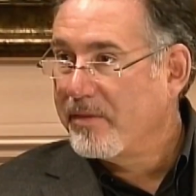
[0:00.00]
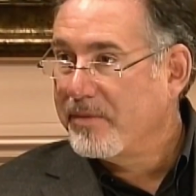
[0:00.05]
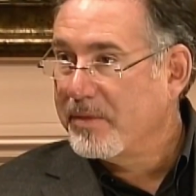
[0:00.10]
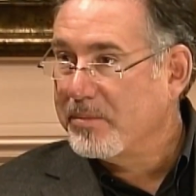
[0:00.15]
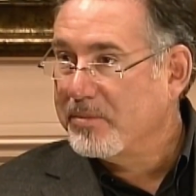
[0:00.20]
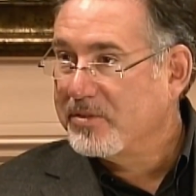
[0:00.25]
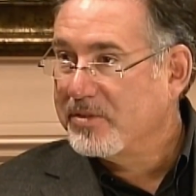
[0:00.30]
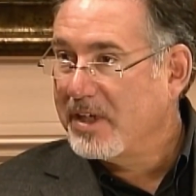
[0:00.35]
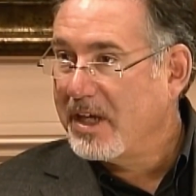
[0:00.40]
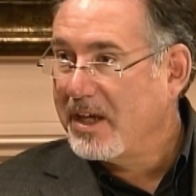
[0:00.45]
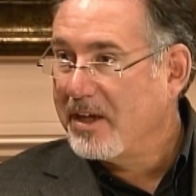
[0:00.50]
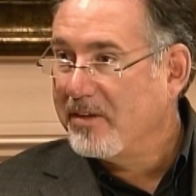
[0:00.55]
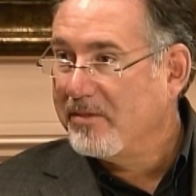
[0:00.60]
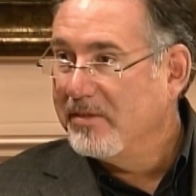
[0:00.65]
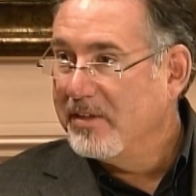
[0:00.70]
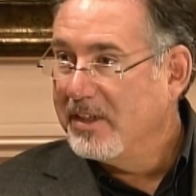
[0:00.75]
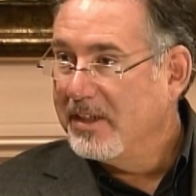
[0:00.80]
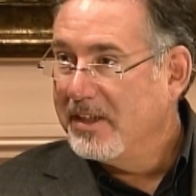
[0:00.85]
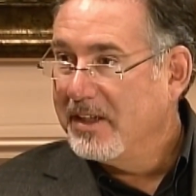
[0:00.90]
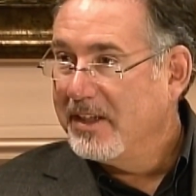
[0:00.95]
himself,
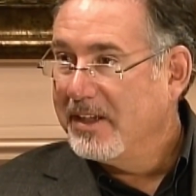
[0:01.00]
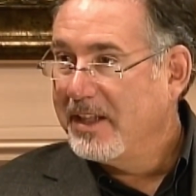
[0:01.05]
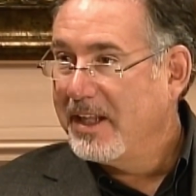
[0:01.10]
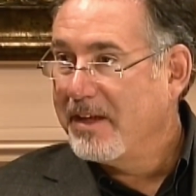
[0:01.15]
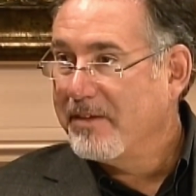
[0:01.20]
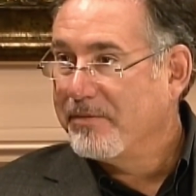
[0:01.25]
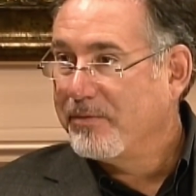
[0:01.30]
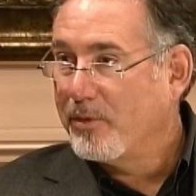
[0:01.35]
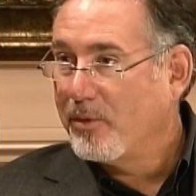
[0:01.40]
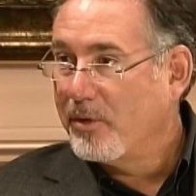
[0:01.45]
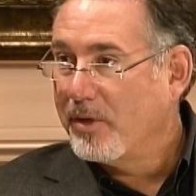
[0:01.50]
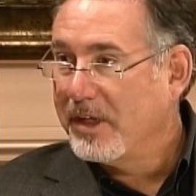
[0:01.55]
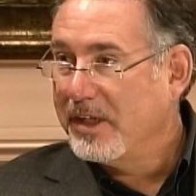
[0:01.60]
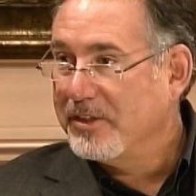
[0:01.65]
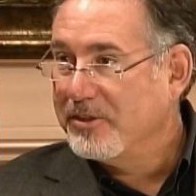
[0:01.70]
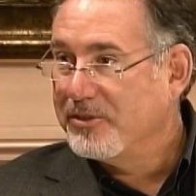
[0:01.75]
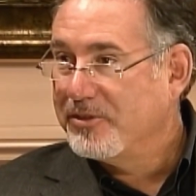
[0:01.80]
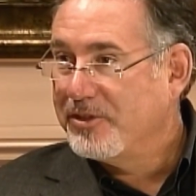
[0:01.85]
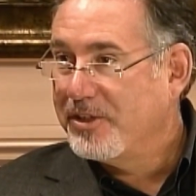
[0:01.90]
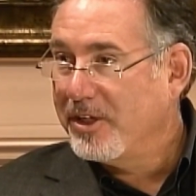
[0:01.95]
therefore
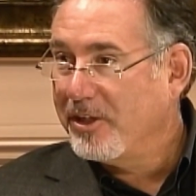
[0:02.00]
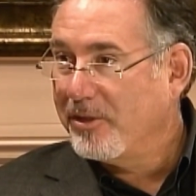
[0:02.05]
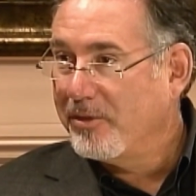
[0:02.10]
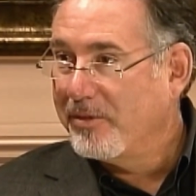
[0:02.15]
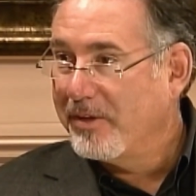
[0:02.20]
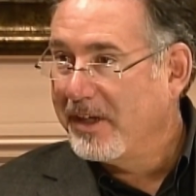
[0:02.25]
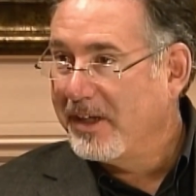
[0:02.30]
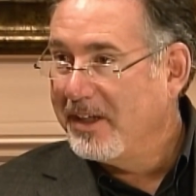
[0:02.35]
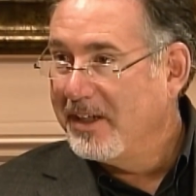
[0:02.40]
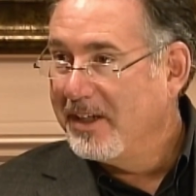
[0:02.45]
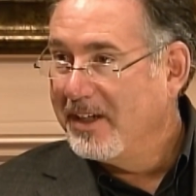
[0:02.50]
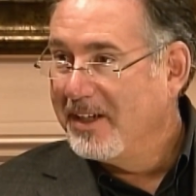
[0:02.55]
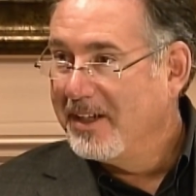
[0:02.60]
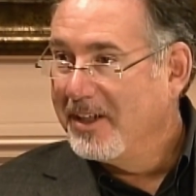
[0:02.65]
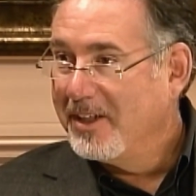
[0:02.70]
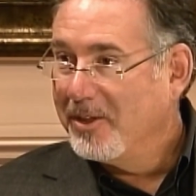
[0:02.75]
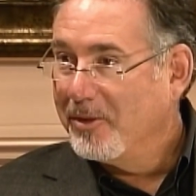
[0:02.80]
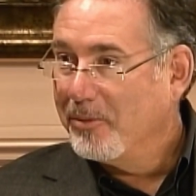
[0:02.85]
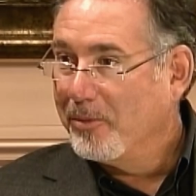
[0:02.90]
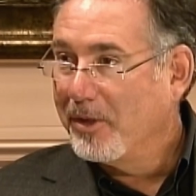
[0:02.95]
his children
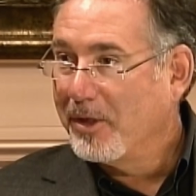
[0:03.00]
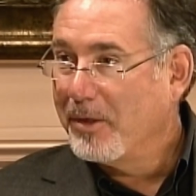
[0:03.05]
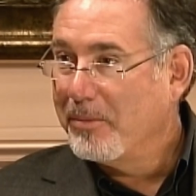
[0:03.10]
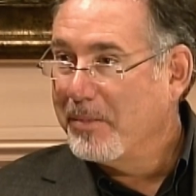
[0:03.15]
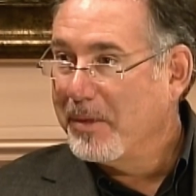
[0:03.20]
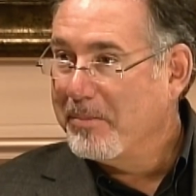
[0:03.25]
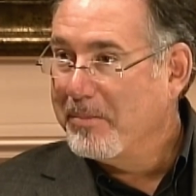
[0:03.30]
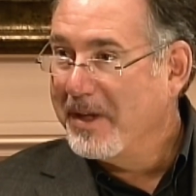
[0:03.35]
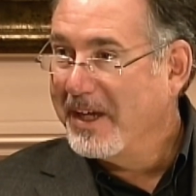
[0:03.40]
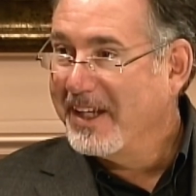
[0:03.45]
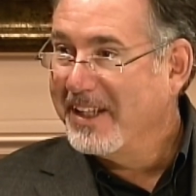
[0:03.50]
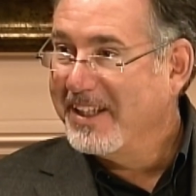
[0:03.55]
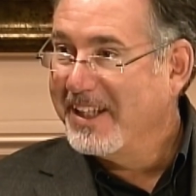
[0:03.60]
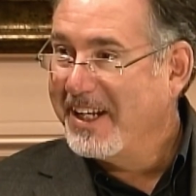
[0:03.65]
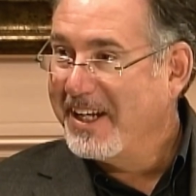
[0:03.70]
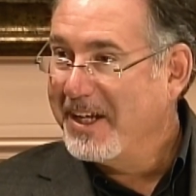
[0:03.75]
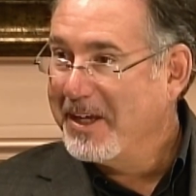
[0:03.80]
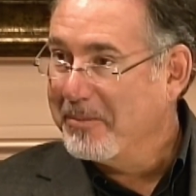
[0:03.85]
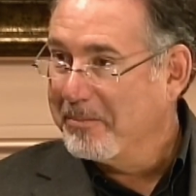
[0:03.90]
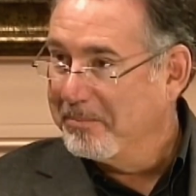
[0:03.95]
were going to be bigger than
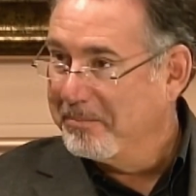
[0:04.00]
him.